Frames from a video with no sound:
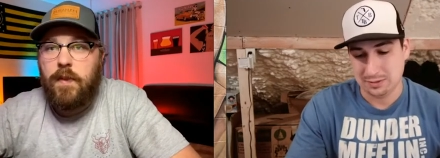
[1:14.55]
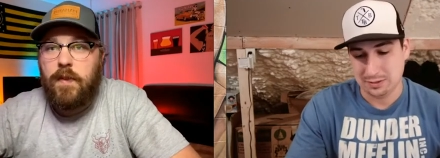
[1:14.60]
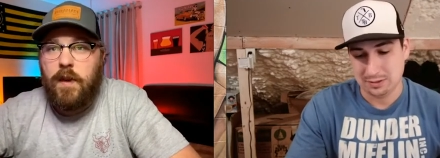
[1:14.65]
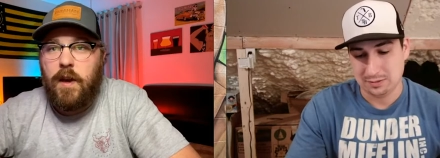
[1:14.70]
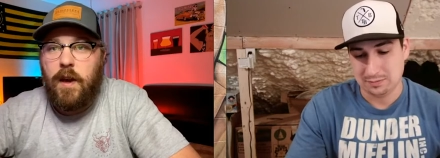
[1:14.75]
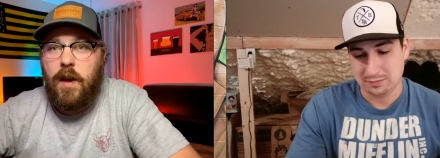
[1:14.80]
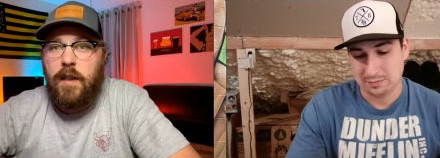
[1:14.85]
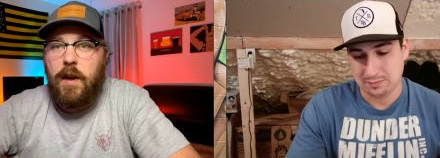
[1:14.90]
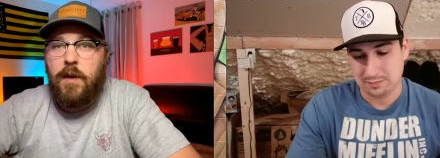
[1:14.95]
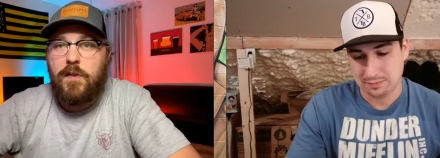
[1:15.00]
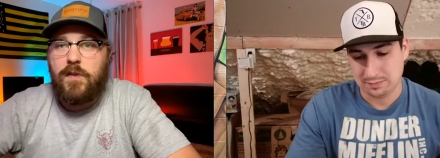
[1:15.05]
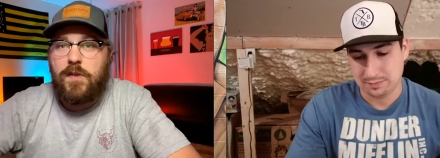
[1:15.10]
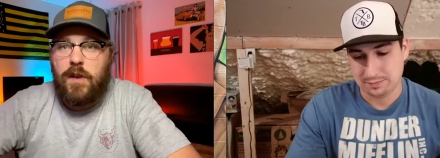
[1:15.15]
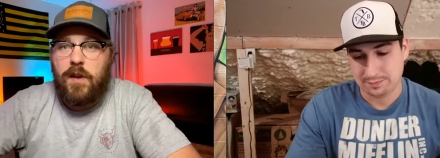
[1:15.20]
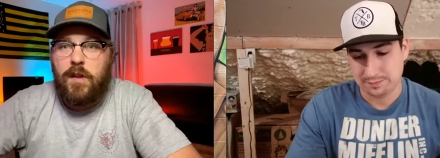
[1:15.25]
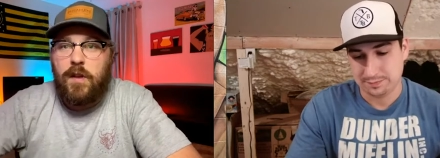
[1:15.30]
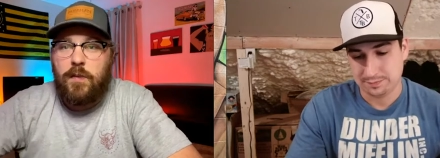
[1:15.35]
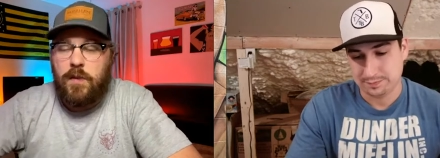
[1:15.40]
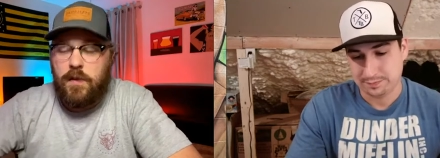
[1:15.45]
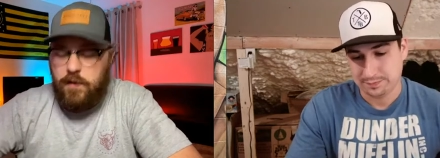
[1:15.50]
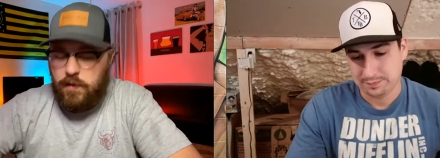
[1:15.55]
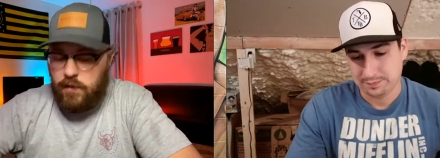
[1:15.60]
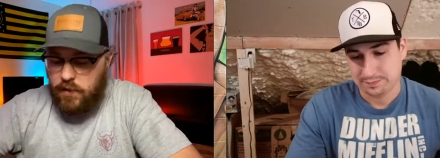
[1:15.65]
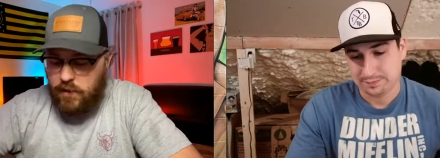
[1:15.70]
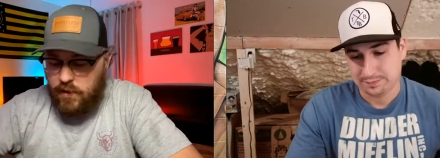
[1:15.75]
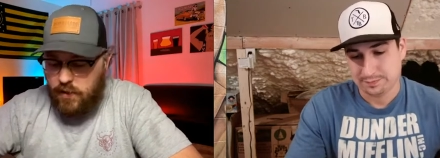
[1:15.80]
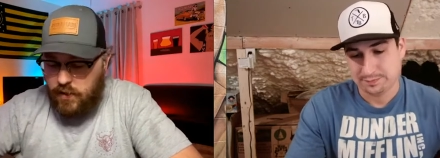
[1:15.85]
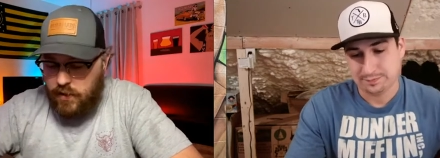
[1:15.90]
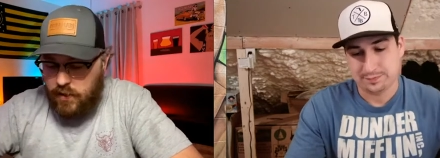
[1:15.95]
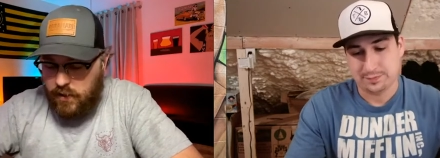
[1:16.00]
Speaker 1: Yeah, that was the other one.
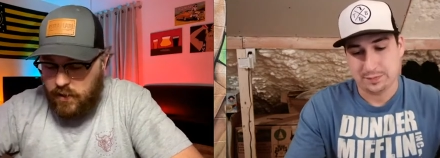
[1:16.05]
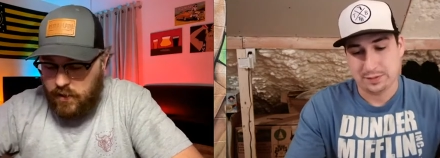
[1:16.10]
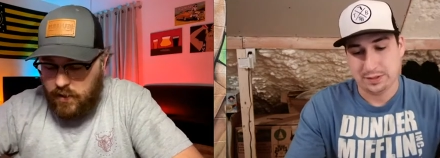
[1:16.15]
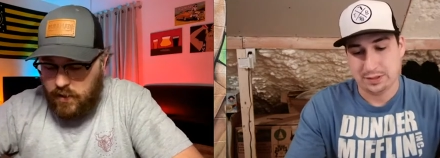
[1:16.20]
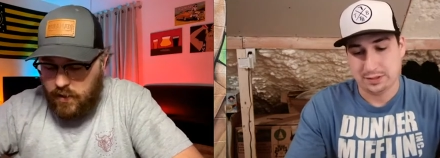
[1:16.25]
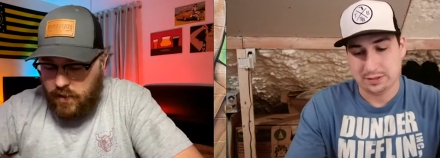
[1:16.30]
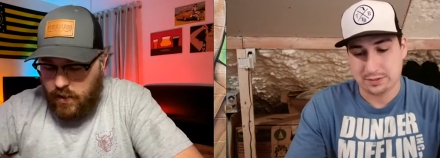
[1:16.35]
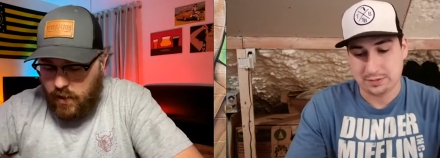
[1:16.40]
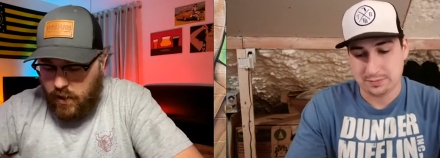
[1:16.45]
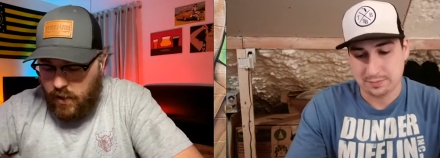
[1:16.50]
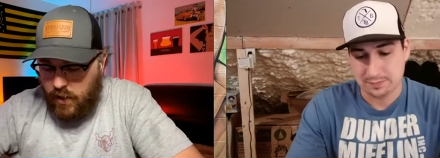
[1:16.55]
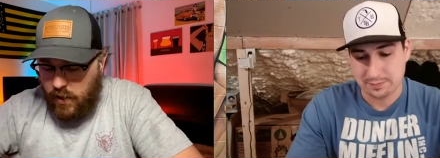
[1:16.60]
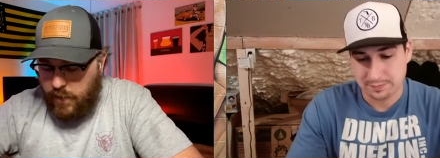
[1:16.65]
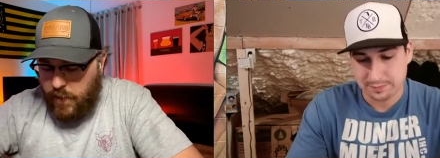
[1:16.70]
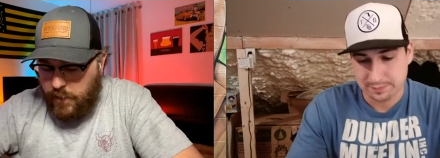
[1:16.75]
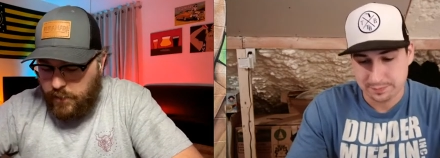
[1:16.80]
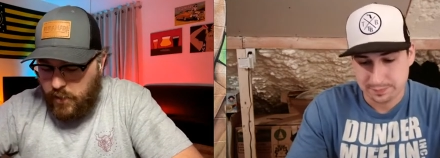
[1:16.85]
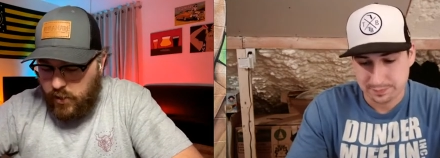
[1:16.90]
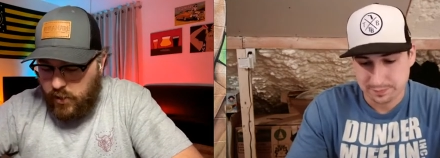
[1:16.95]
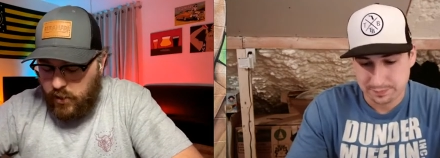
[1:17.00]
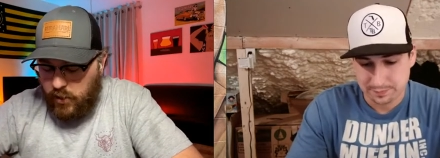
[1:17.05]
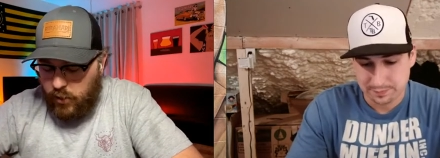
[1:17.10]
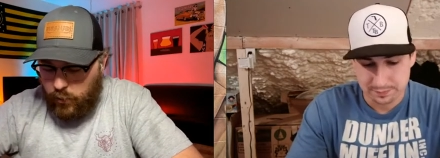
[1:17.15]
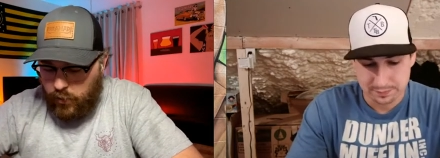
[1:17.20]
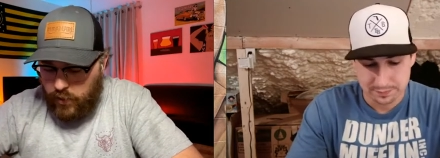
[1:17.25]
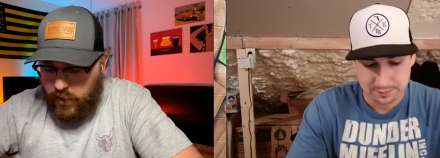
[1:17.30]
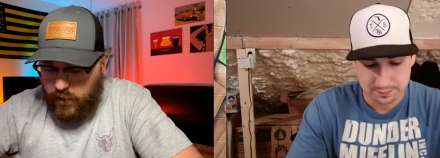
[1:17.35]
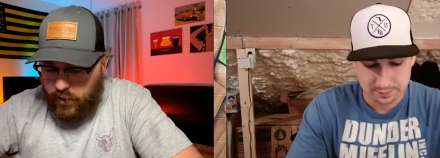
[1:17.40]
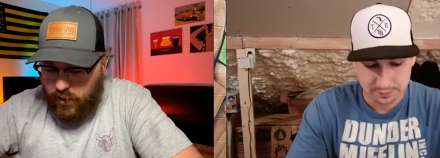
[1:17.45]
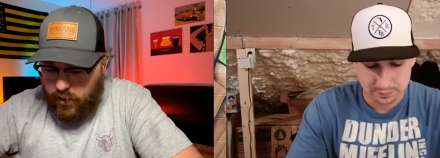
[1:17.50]
Yes. Um, I'm not going to
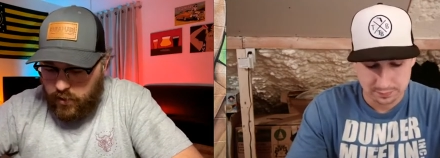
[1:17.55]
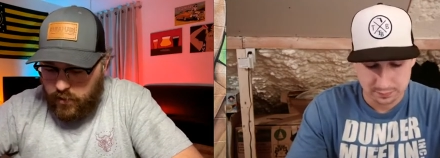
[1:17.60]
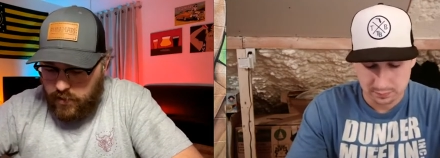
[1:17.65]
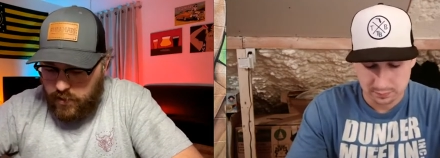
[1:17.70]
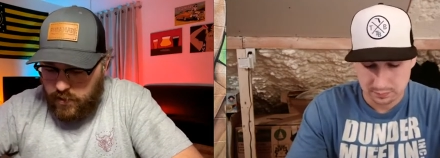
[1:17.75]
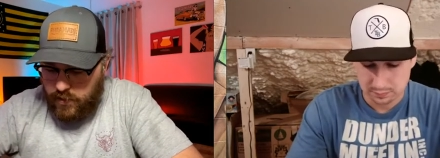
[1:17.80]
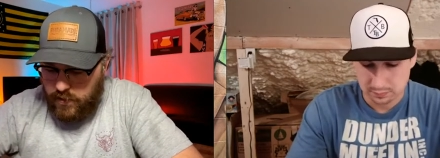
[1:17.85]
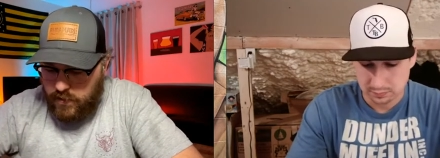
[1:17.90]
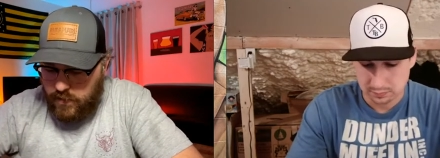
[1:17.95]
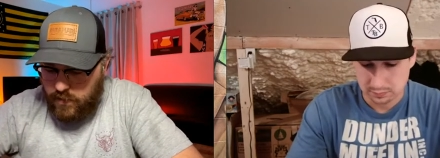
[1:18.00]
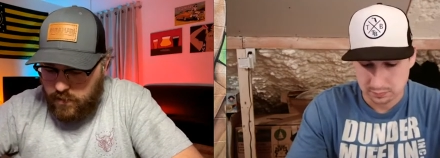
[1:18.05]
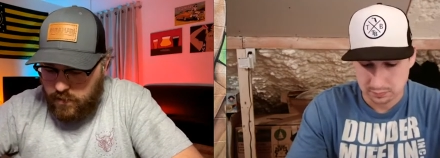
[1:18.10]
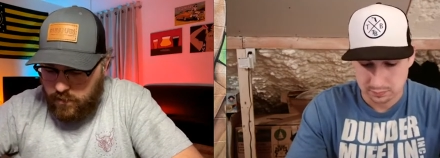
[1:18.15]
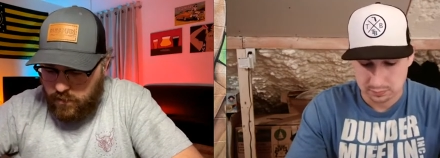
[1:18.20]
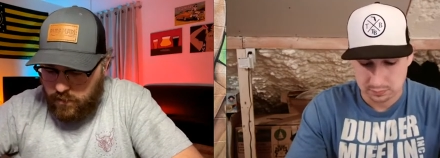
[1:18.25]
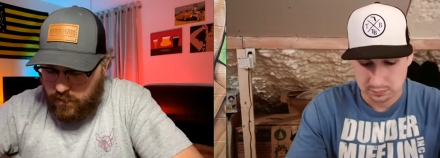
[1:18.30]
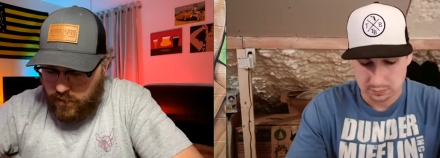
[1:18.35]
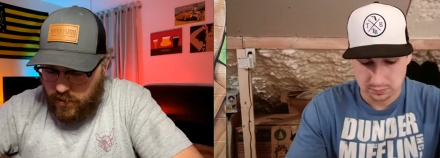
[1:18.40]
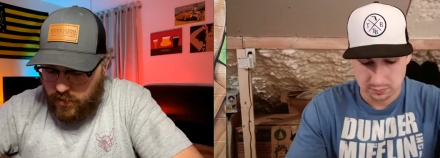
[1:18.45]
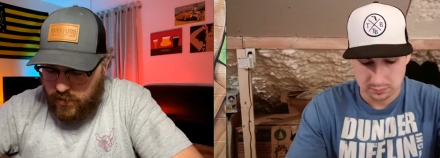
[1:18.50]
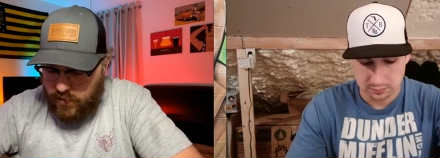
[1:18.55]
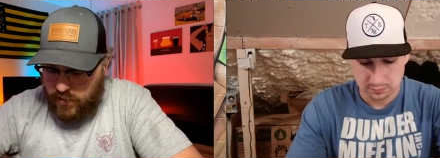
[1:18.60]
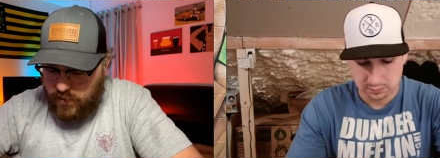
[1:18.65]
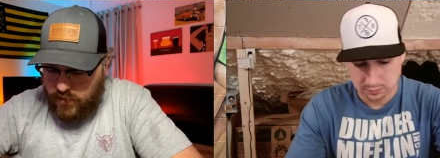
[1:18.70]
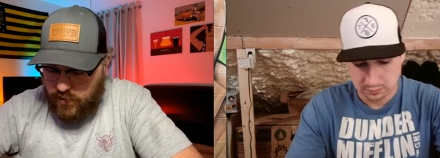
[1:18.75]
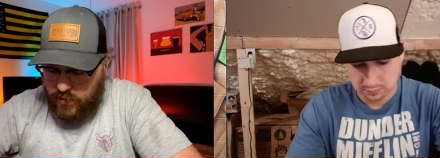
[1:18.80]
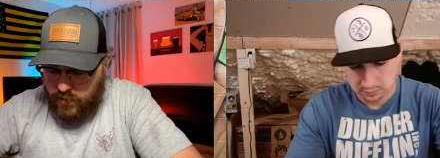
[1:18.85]
read all this because it's